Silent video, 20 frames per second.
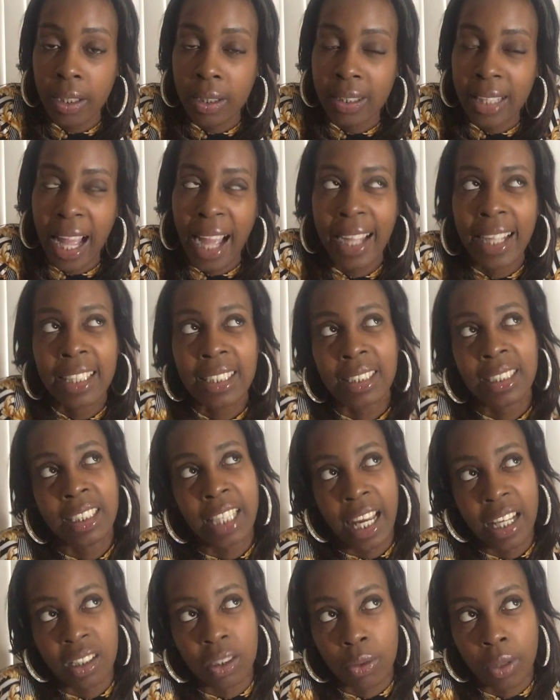not
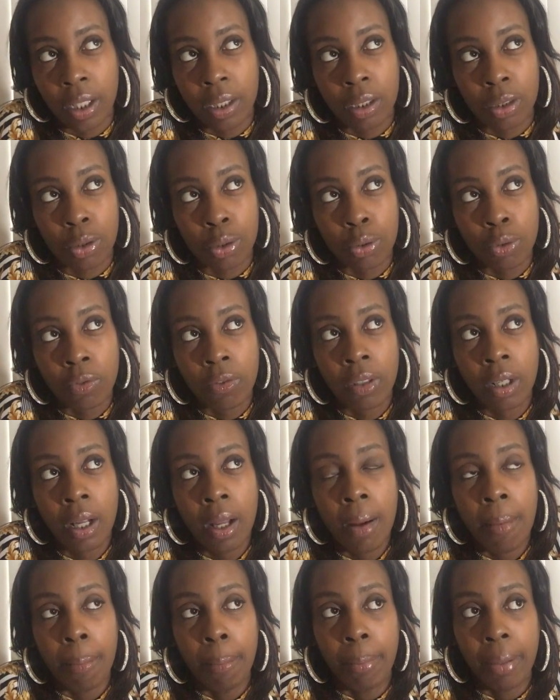exaggerate the truth,
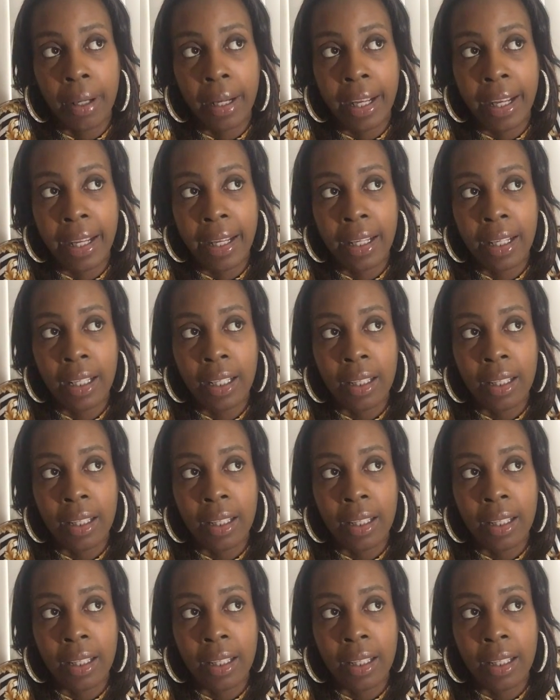but